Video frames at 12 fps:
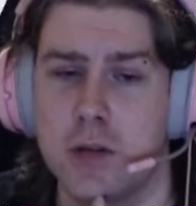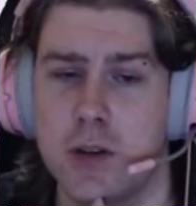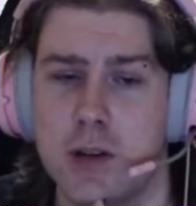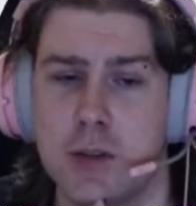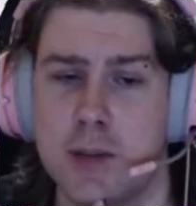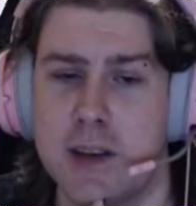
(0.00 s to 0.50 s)

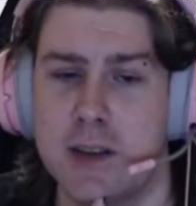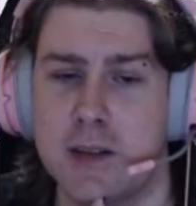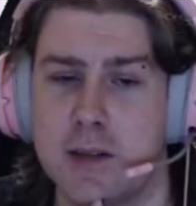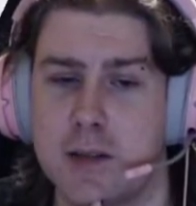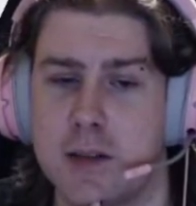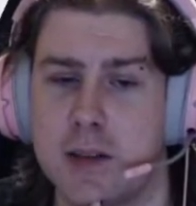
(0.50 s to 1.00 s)
I
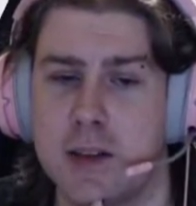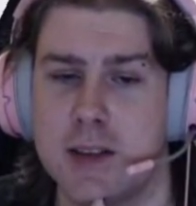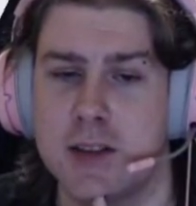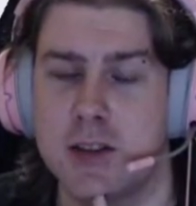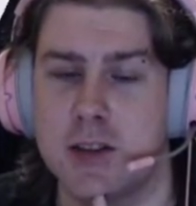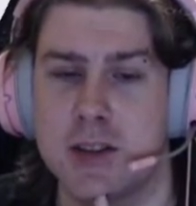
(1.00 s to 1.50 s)
mean,
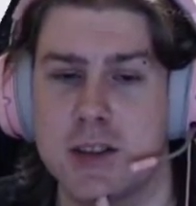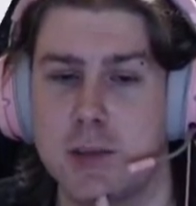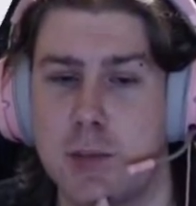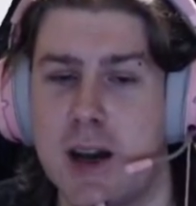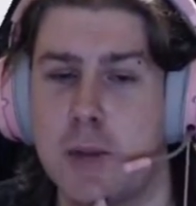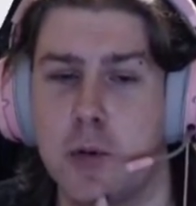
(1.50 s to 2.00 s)
it's
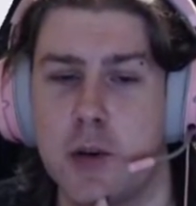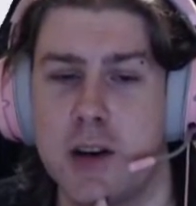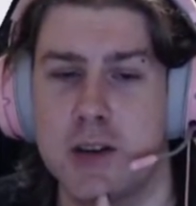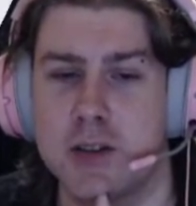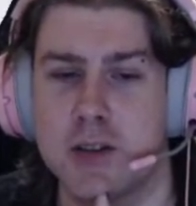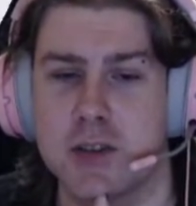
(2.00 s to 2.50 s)
map
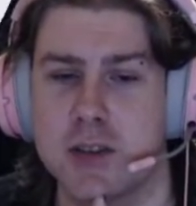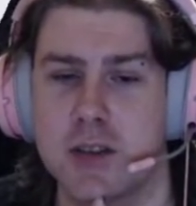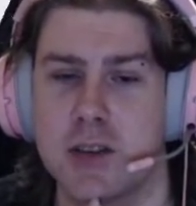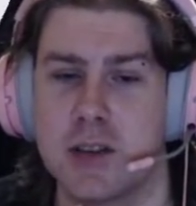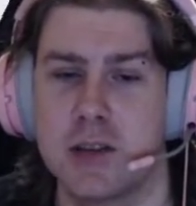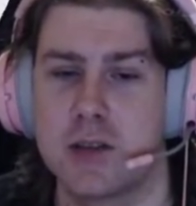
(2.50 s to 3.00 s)
wide. It's
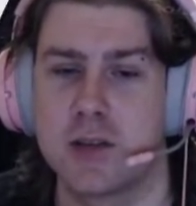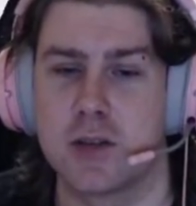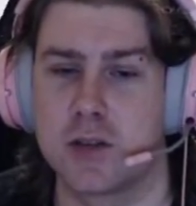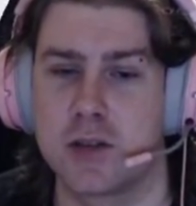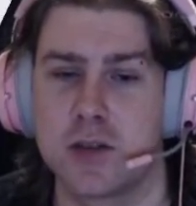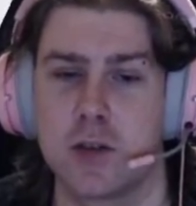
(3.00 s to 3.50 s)

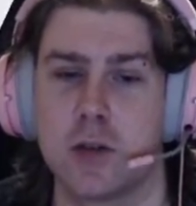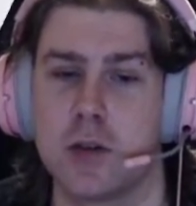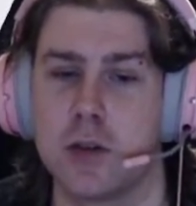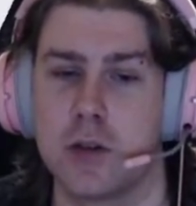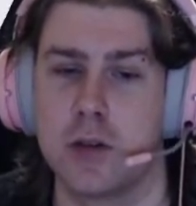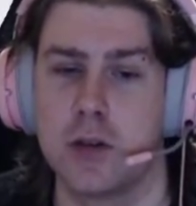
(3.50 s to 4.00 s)
just so
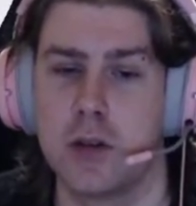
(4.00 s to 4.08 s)
good.